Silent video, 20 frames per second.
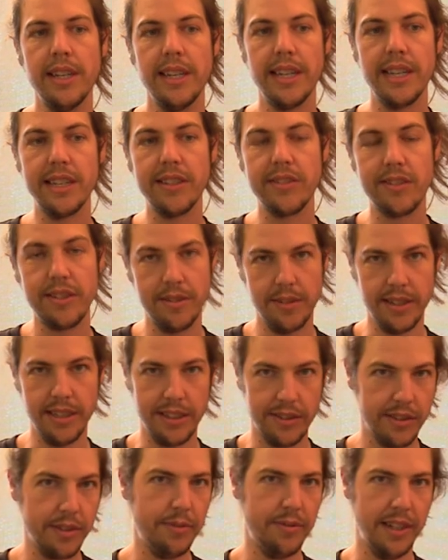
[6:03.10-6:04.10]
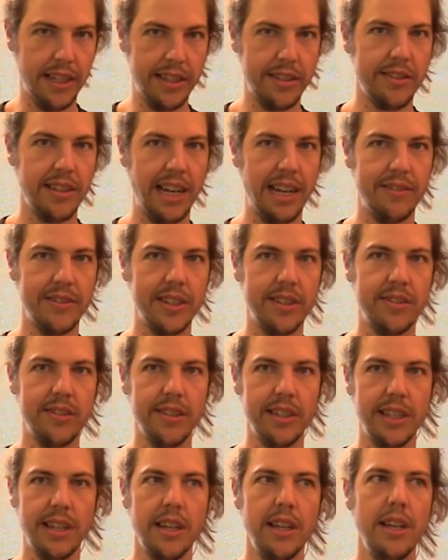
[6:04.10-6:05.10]
is the is the face.
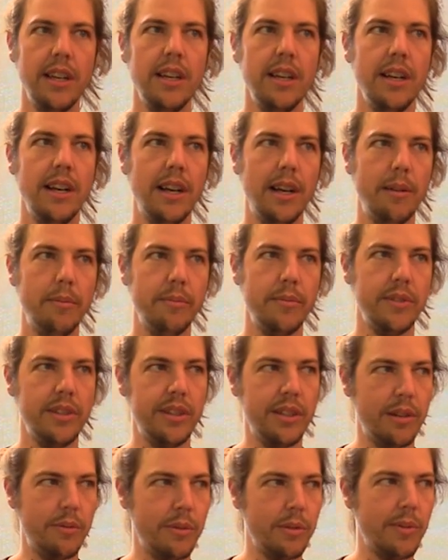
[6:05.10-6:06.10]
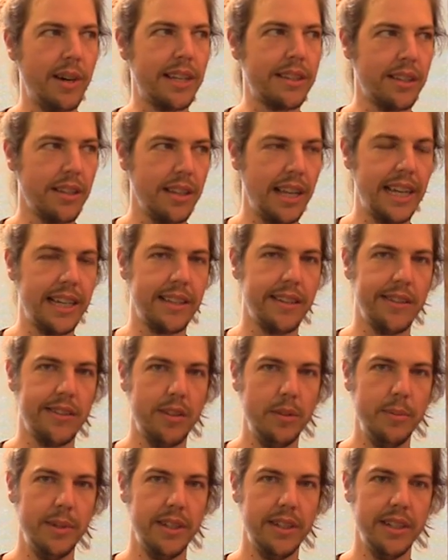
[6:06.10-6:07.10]
Obviously, um, you know we want the likeness
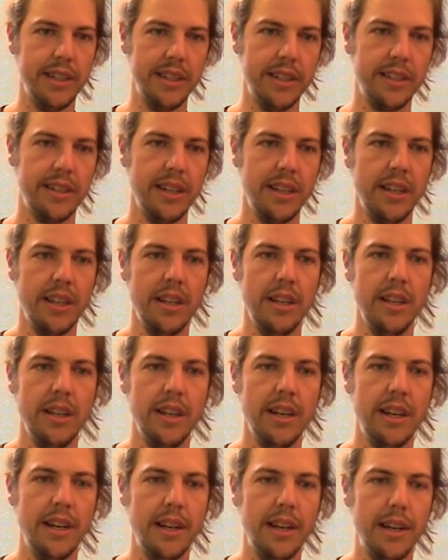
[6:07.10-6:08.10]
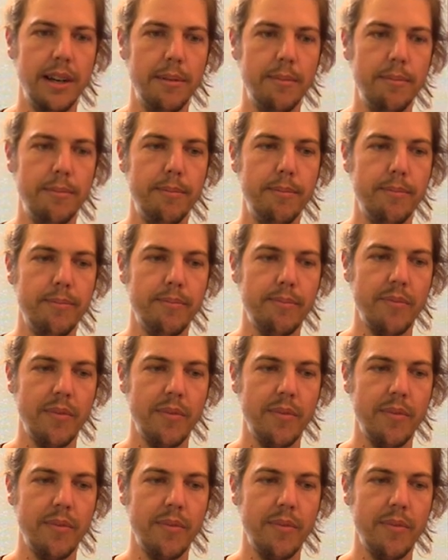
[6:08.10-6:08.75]
to be good. Um,